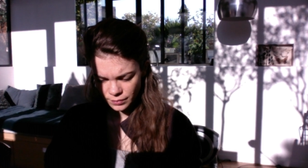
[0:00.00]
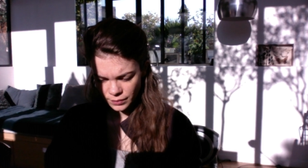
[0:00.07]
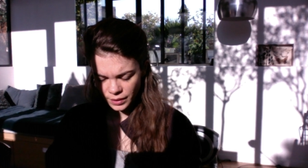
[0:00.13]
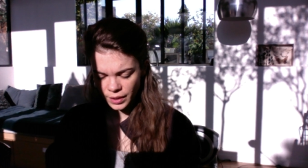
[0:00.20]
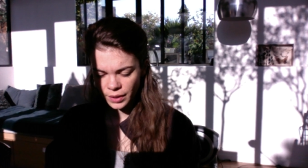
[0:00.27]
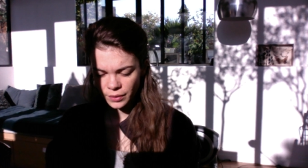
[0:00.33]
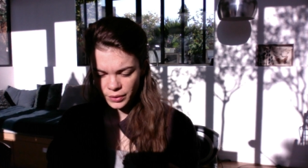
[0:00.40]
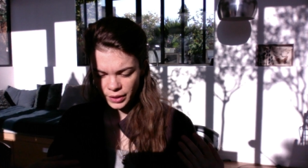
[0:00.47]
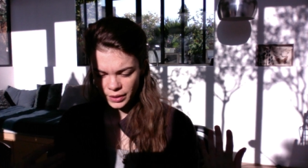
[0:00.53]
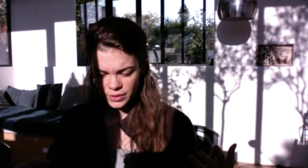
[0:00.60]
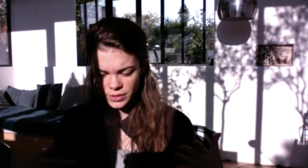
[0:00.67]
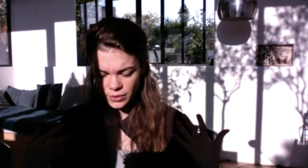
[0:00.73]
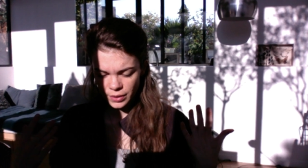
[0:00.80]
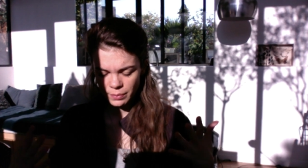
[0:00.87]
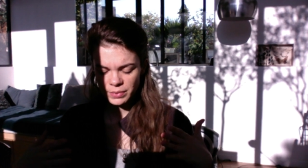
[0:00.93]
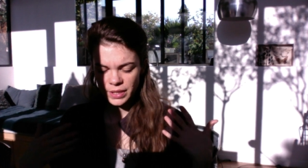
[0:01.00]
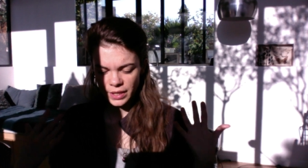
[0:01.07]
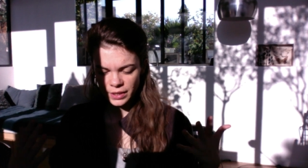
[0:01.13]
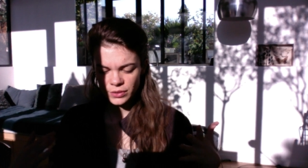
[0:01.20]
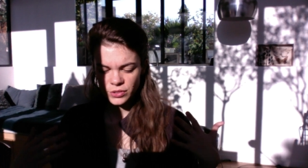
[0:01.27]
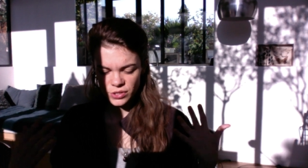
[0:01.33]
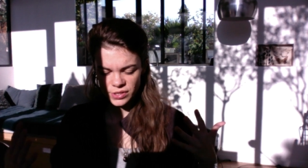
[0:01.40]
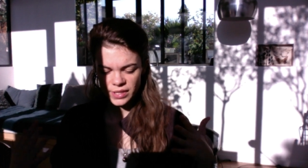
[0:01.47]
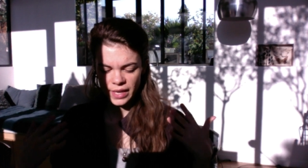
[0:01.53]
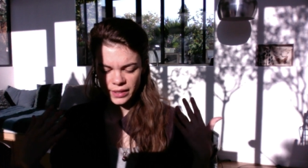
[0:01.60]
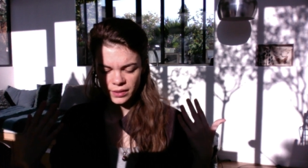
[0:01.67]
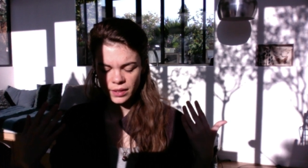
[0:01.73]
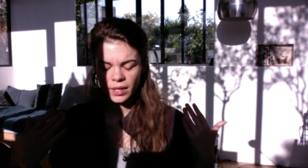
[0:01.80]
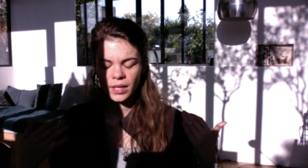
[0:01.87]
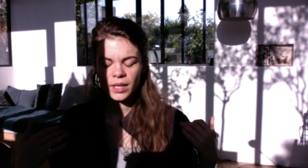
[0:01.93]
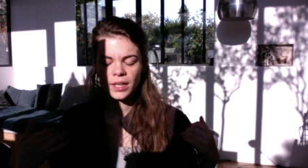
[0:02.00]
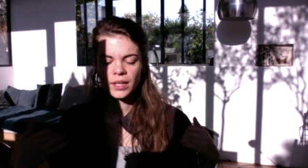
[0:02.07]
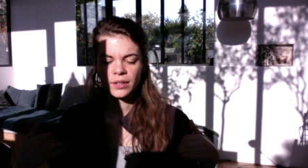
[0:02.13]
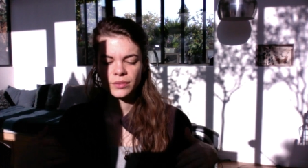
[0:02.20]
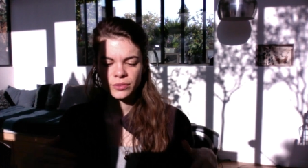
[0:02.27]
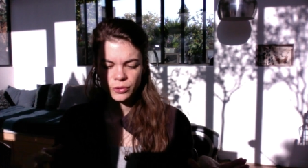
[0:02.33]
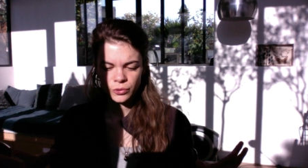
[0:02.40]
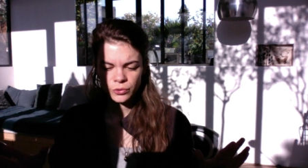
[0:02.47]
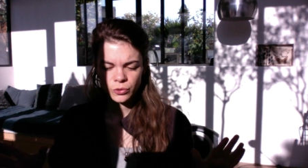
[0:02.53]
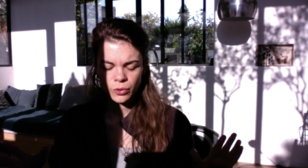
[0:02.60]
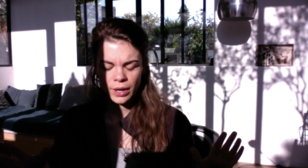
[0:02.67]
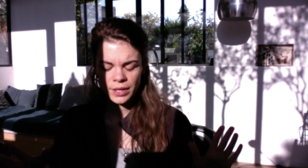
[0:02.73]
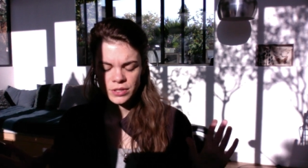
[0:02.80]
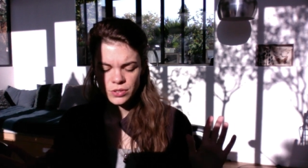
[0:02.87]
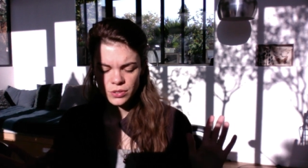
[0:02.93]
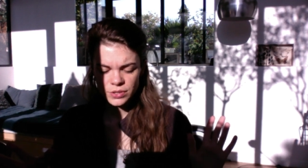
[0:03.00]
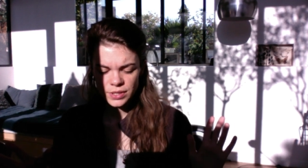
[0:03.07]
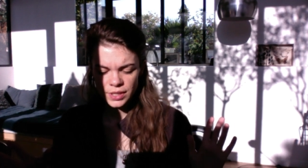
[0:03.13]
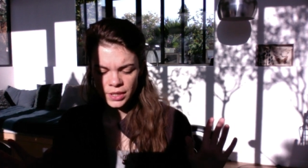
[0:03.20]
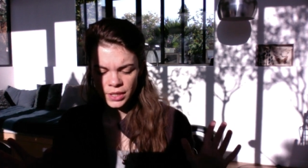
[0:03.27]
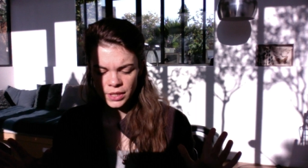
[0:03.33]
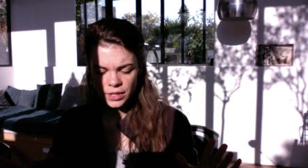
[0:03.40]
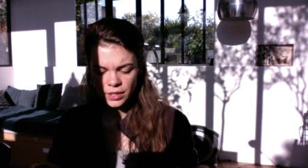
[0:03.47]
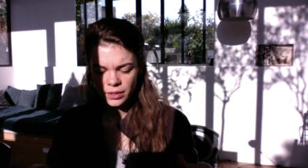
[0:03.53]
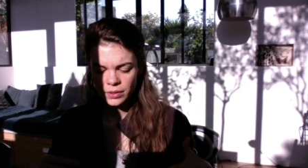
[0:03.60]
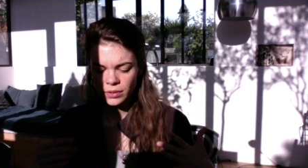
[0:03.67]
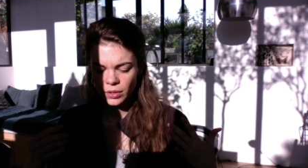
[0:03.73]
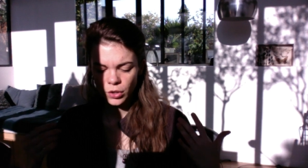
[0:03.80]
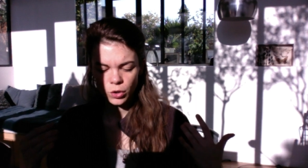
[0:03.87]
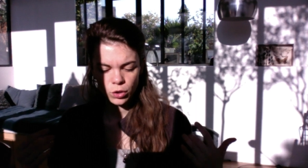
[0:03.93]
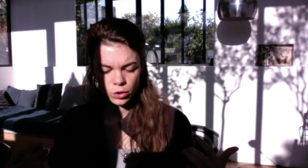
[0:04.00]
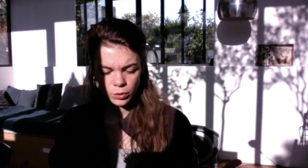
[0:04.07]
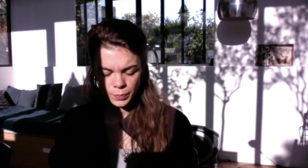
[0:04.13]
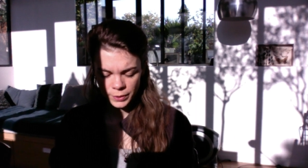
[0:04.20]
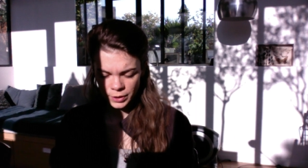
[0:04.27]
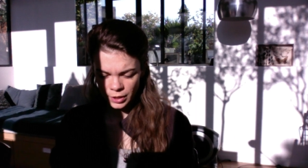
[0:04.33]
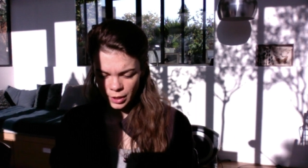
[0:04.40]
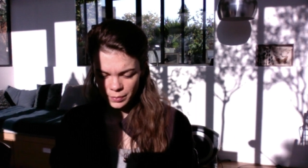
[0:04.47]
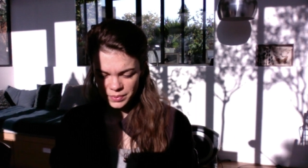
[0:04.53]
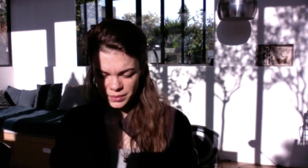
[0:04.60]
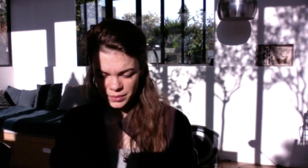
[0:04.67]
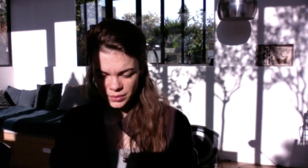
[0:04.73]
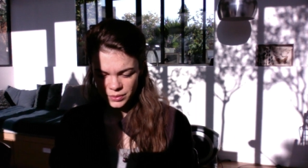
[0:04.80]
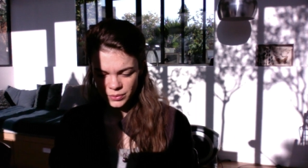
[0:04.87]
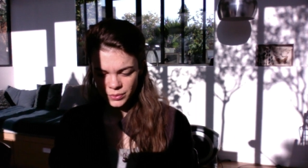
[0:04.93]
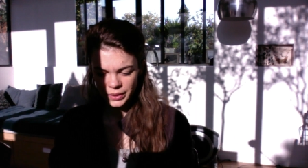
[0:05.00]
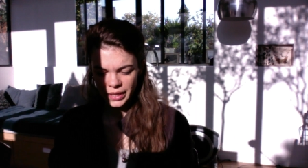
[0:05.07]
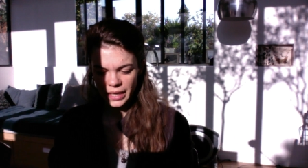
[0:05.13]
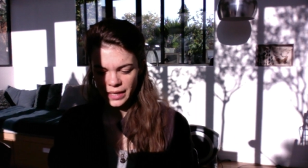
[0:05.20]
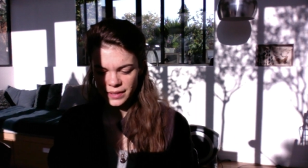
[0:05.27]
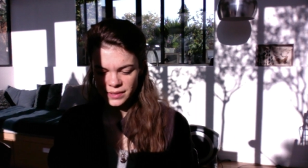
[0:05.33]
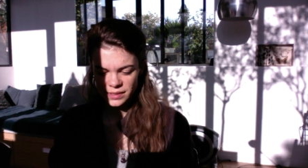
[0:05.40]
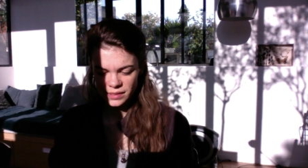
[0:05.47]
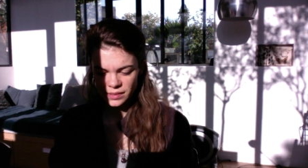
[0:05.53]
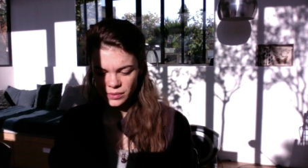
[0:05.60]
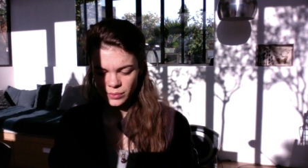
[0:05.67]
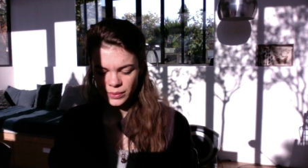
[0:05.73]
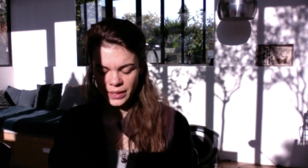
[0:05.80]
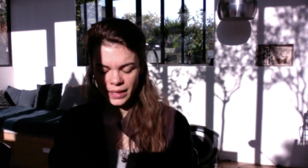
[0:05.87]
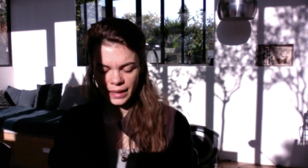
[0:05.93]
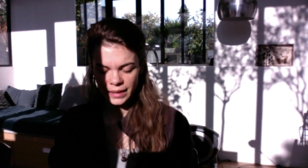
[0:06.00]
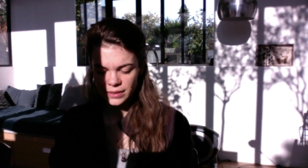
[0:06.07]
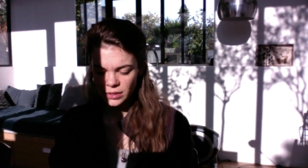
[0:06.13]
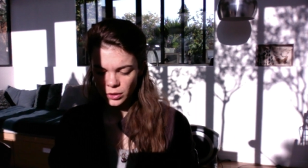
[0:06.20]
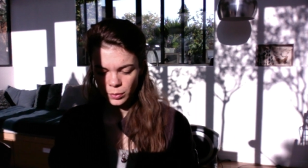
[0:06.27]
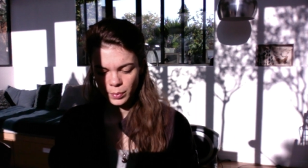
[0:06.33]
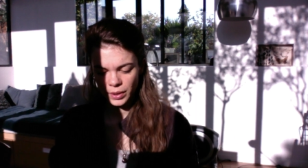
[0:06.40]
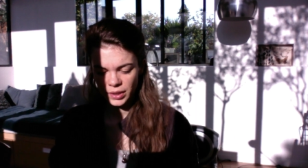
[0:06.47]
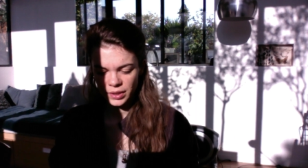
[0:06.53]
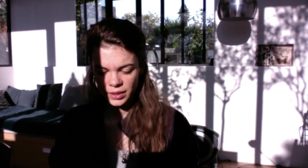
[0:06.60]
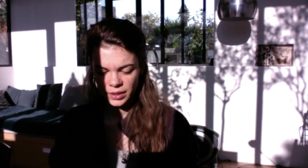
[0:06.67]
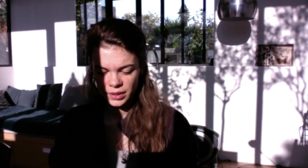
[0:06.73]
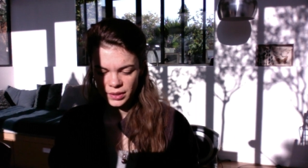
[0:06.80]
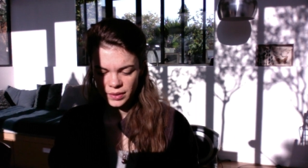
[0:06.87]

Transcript: Yeah, okay, so I'm getting just like don't grind your teeth, open up, relax, relax your body.